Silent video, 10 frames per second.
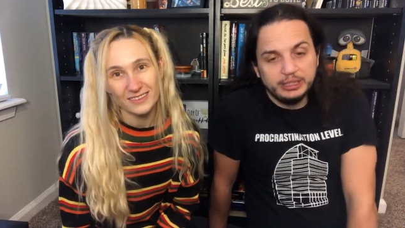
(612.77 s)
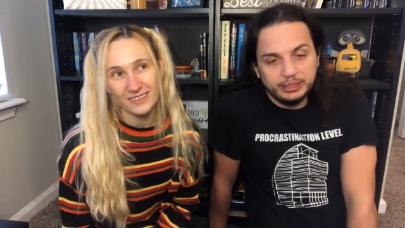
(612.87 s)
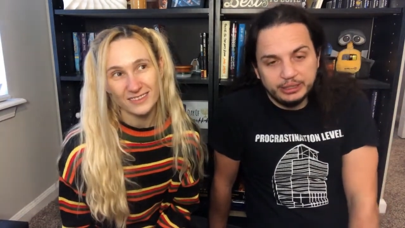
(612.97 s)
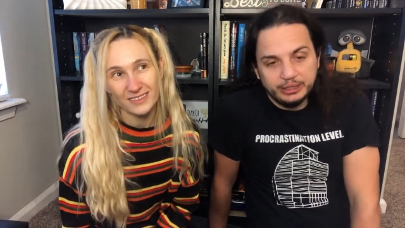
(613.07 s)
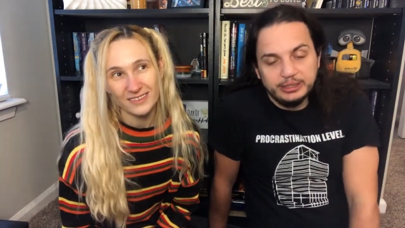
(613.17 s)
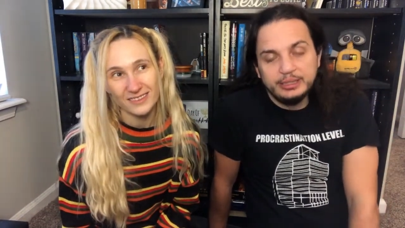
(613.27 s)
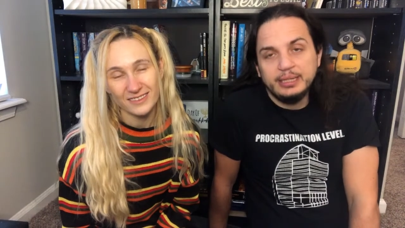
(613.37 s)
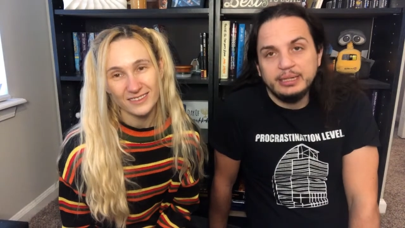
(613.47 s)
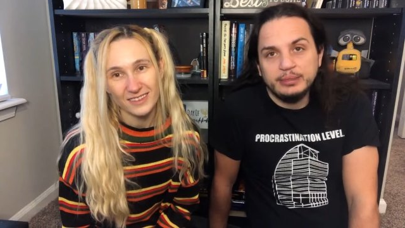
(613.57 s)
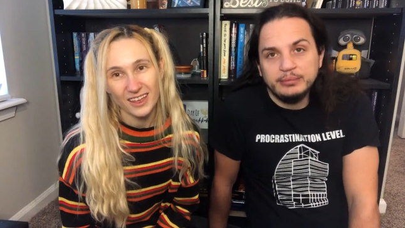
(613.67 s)
Speaker 1: good
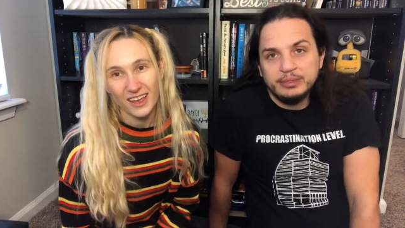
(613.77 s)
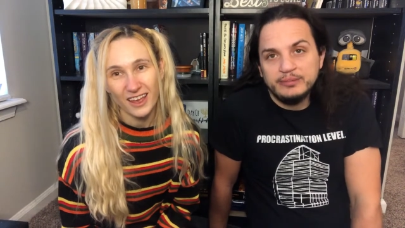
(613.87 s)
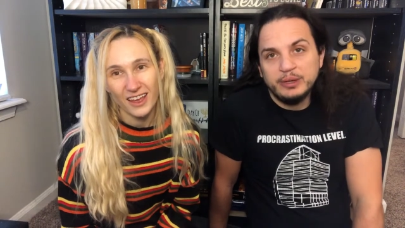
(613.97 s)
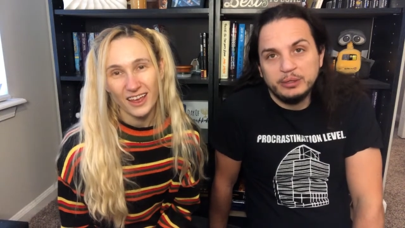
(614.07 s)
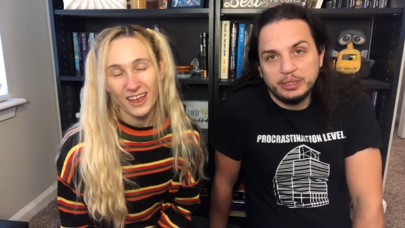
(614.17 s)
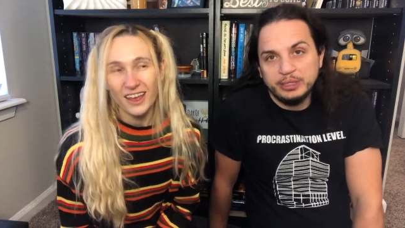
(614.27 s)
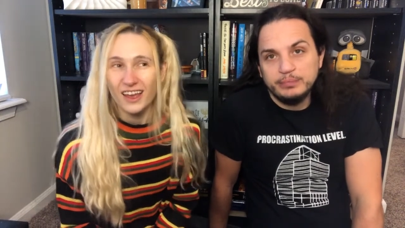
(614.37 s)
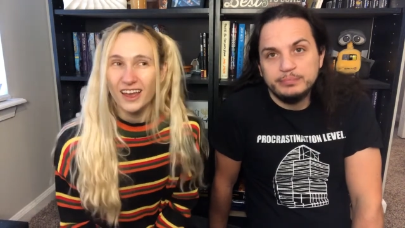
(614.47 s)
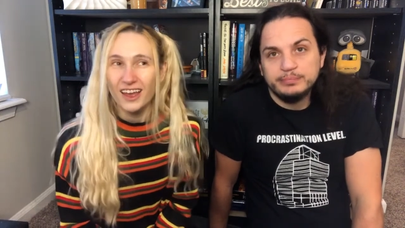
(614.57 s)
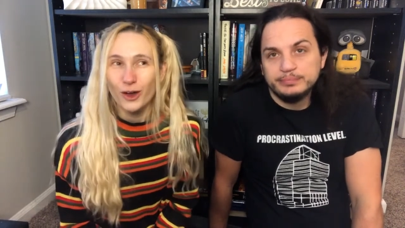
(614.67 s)
thing. It felt good.
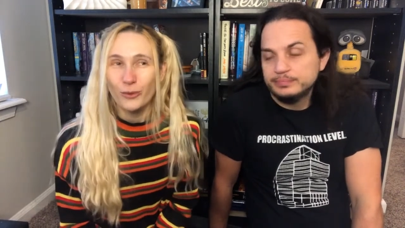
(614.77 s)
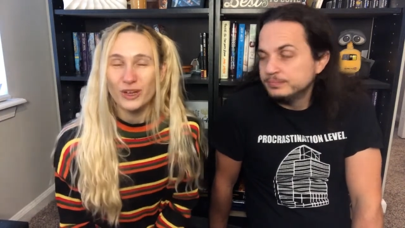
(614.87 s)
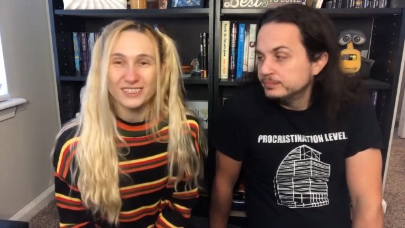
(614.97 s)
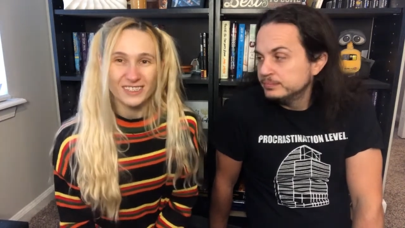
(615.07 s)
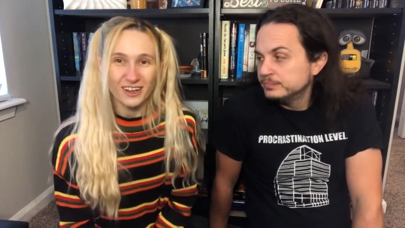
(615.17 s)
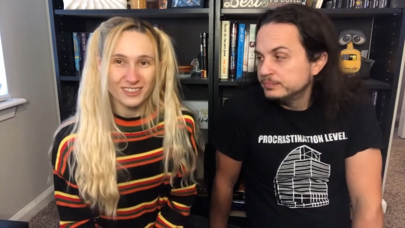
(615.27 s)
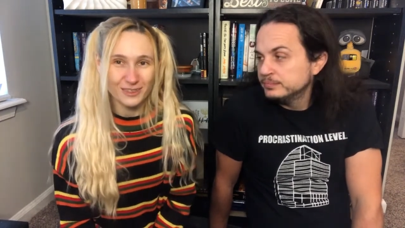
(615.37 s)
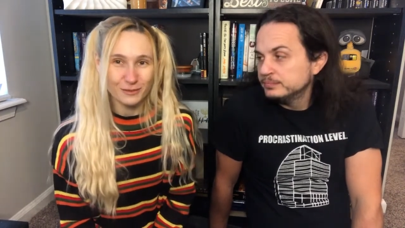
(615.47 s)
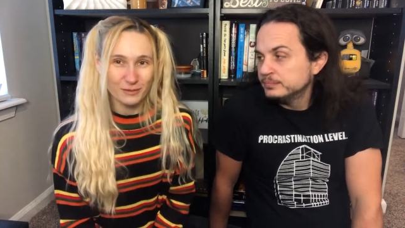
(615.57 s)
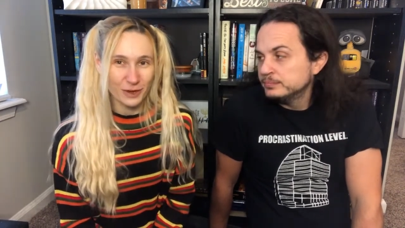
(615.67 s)
Speaker 2: What sucked
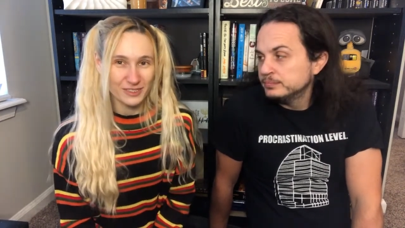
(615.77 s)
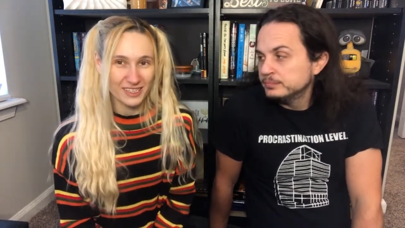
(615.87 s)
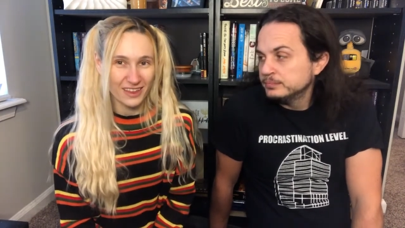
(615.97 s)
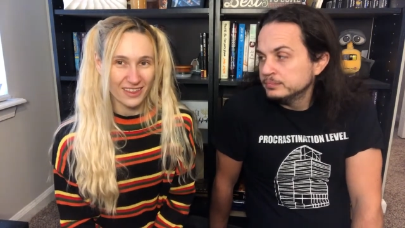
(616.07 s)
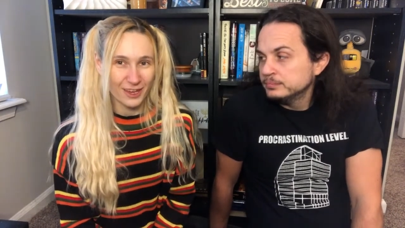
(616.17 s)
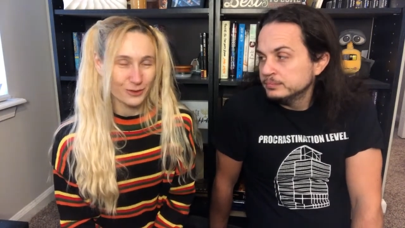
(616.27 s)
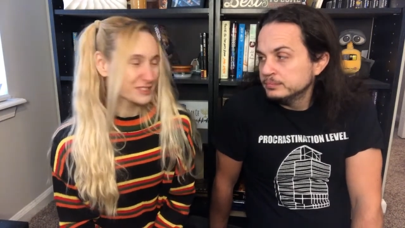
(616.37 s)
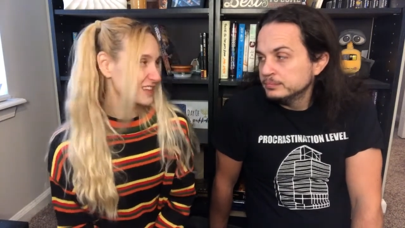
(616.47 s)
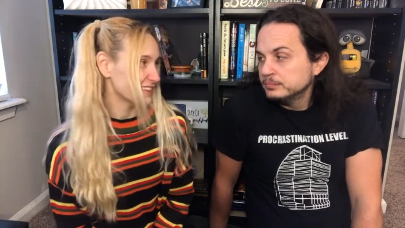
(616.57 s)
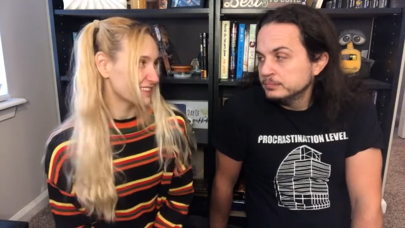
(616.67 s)
the most, I think, was
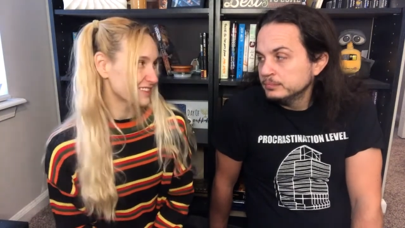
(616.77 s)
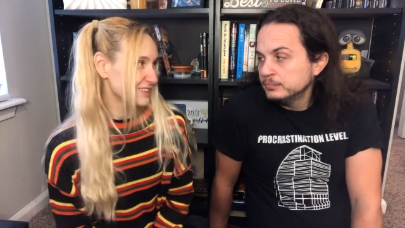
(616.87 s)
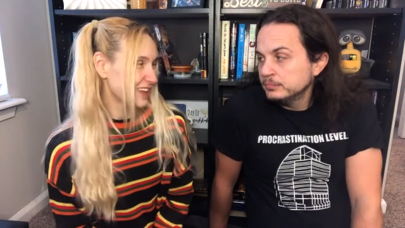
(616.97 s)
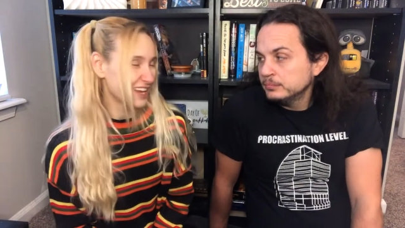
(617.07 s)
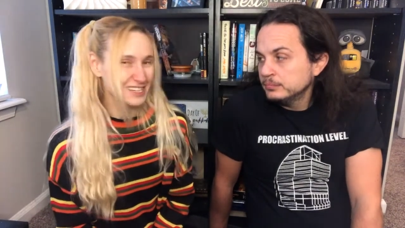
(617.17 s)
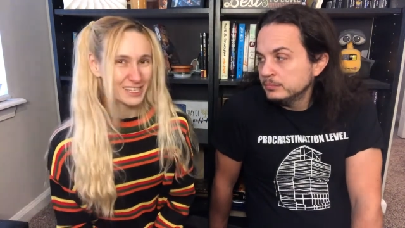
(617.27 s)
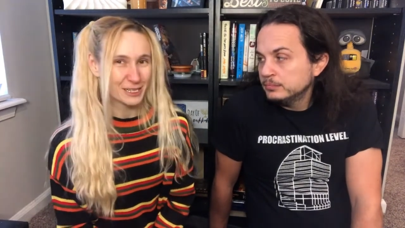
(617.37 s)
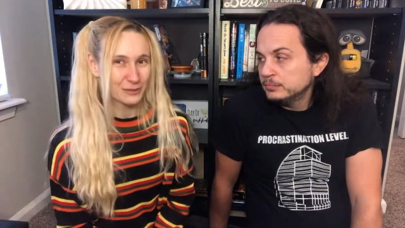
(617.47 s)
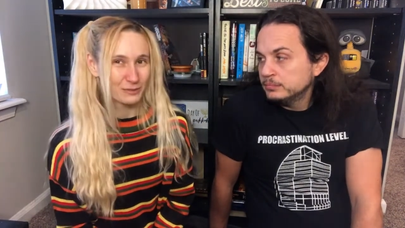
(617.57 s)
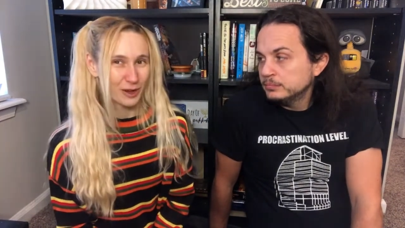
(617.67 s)
that Andy
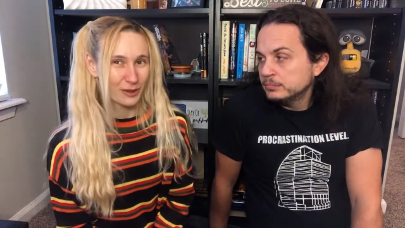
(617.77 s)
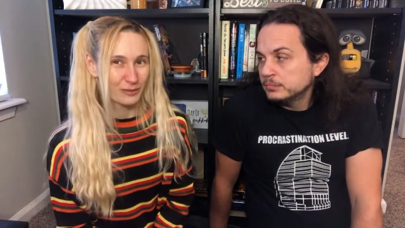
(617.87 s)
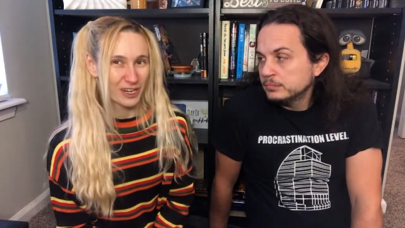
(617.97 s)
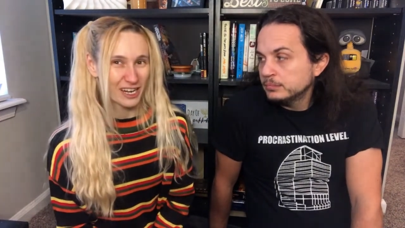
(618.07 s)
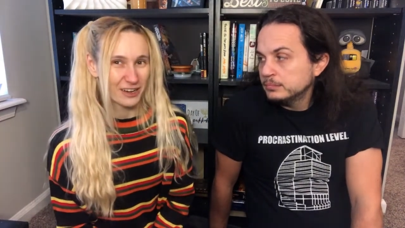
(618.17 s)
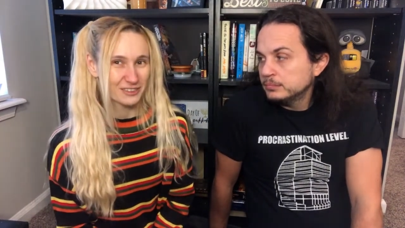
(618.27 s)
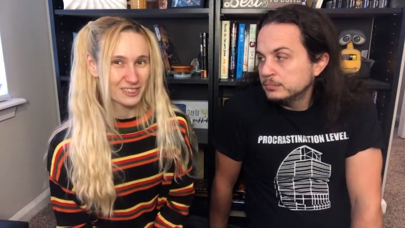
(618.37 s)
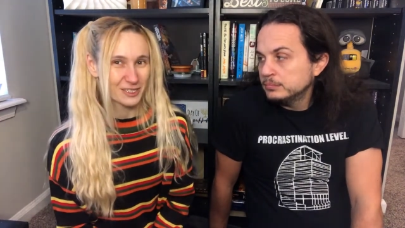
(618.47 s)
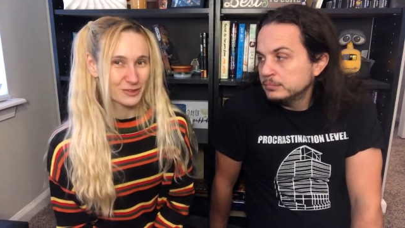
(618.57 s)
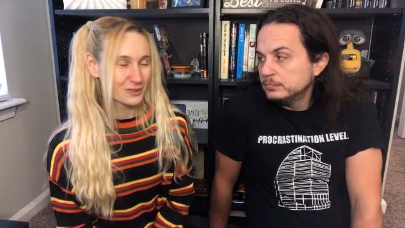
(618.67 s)
and mom went out
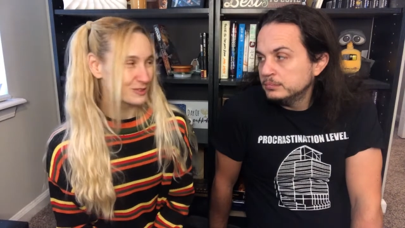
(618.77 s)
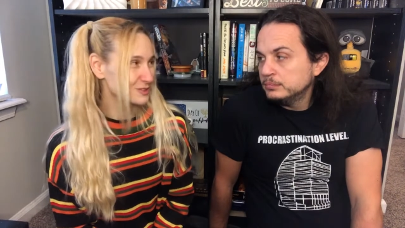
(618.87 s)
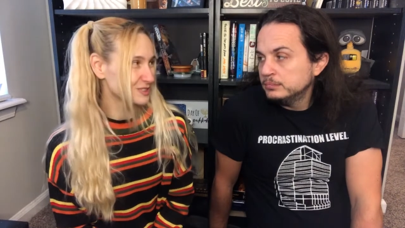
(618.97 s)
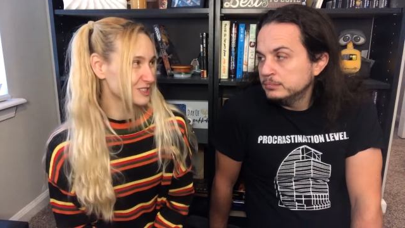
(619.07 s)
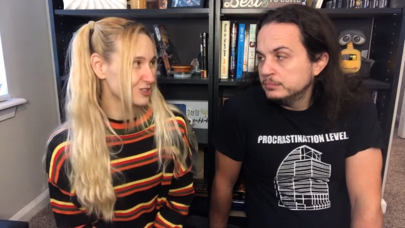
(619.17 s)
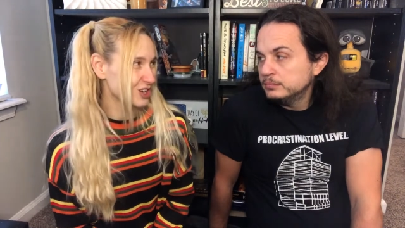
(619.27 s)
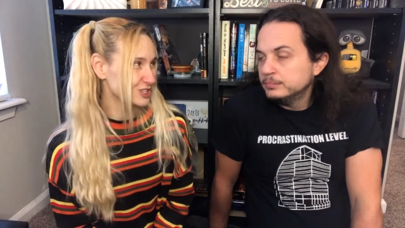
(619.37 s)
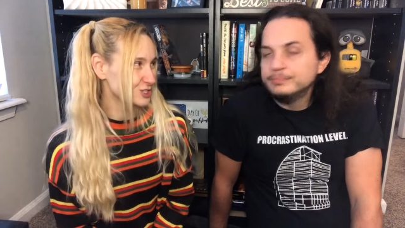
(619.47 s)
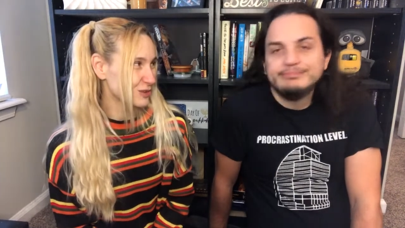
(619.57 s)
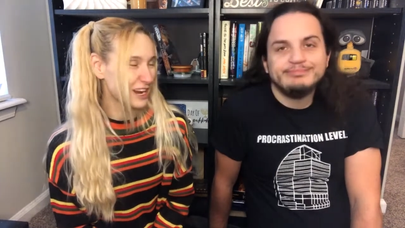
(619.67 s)
to
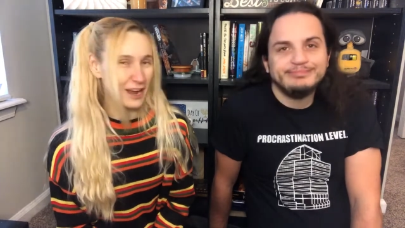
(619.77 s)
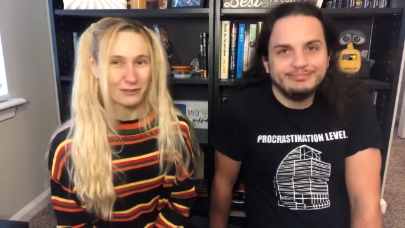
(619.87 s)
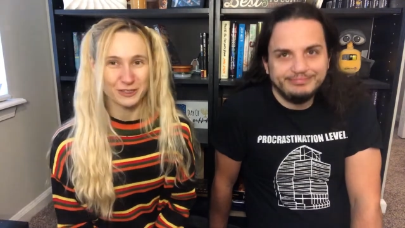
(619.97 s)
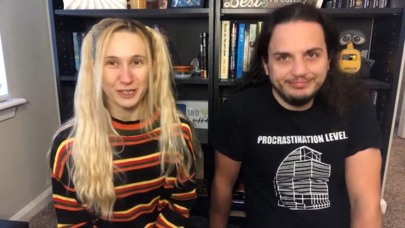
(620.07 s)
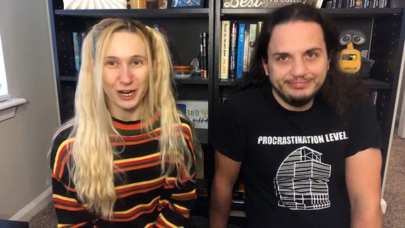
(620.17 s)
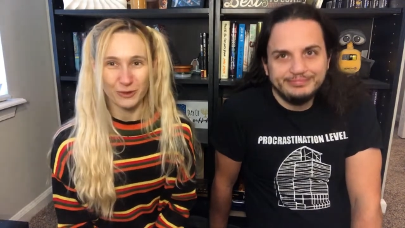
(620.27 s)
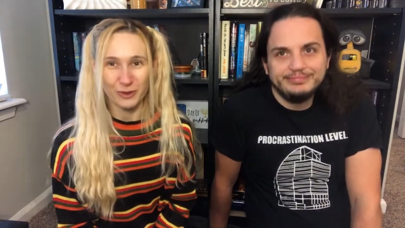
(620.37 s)
lunch right after and we